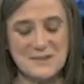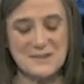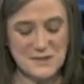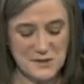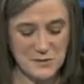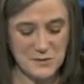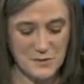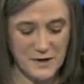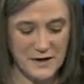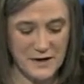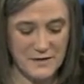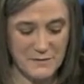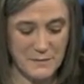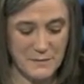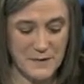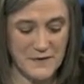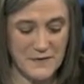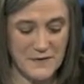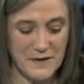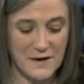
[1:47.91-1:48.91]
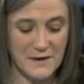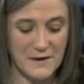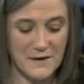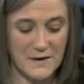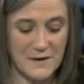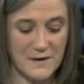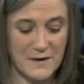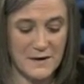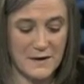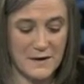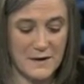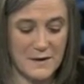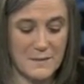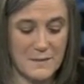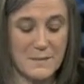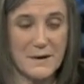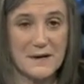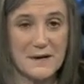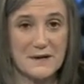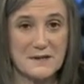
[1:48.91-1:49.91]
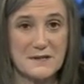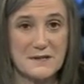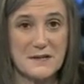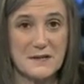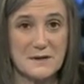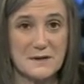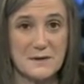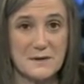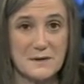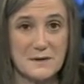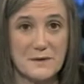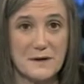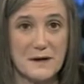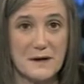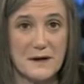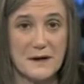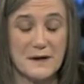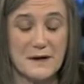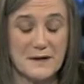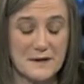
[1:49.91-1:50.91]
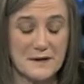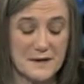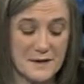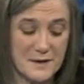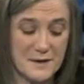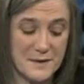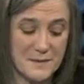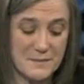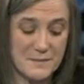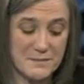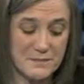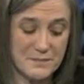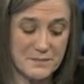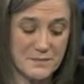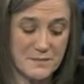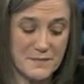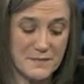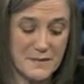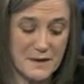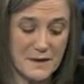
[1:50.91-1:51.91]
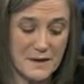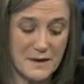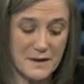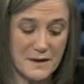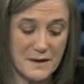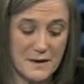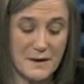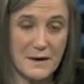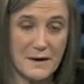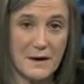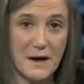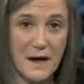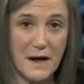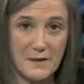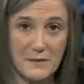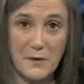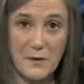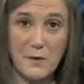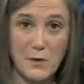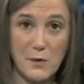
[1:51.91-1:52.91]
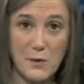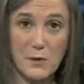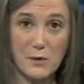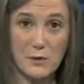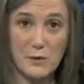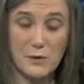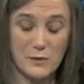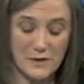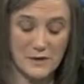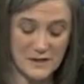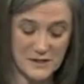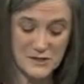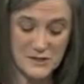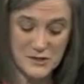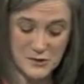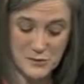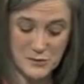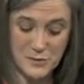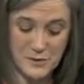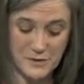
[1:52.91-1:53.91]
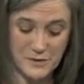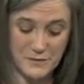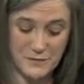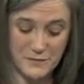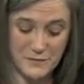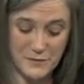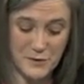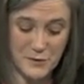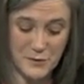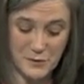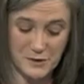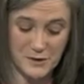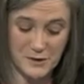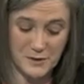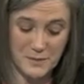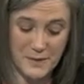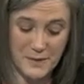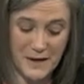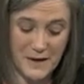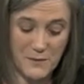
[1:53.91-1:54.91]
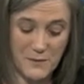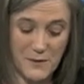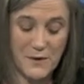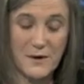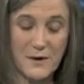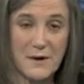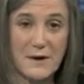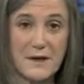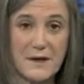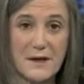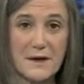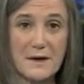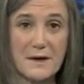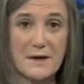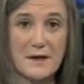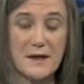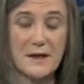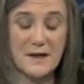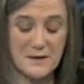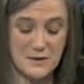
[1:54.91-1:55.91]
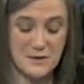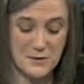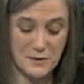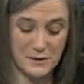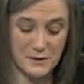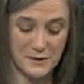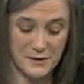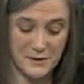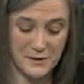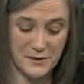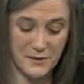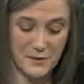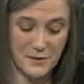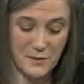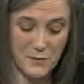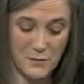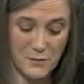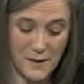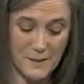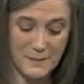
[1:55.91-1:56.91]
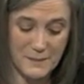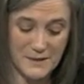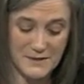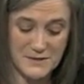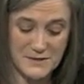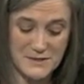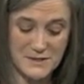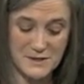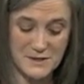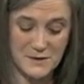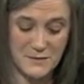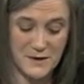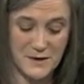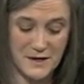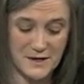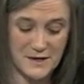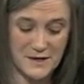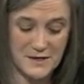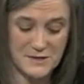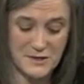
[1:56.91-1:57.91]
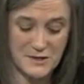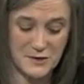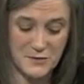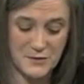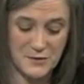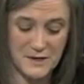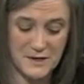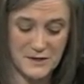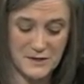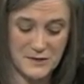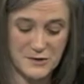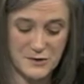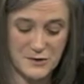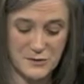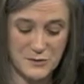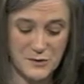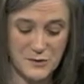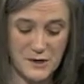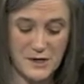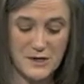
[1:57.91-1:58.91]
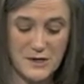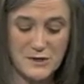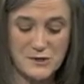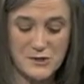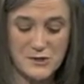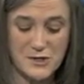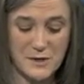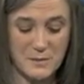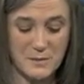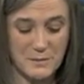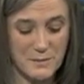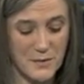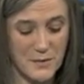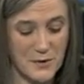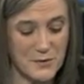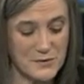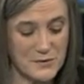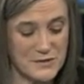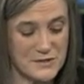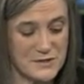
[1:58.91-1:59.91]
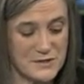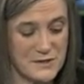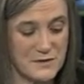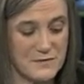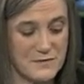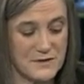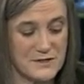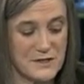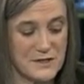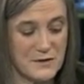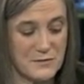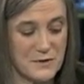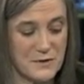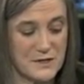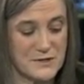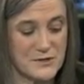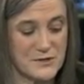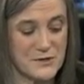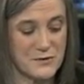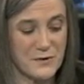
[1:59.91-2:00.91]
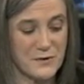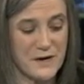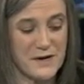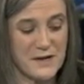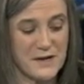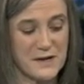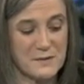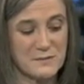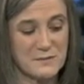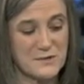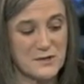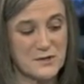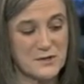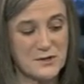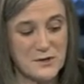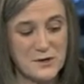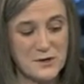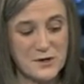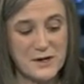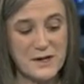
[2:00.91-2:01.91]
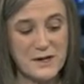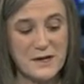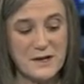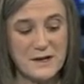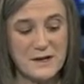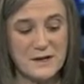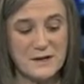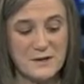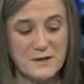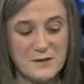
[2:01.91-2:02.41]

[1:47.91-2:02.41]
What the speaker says: you have been there, but a deal on the whole issue of nuclear power and nuclear weapons. Iran has agreed to ship most of its enriched uranium to Turkey in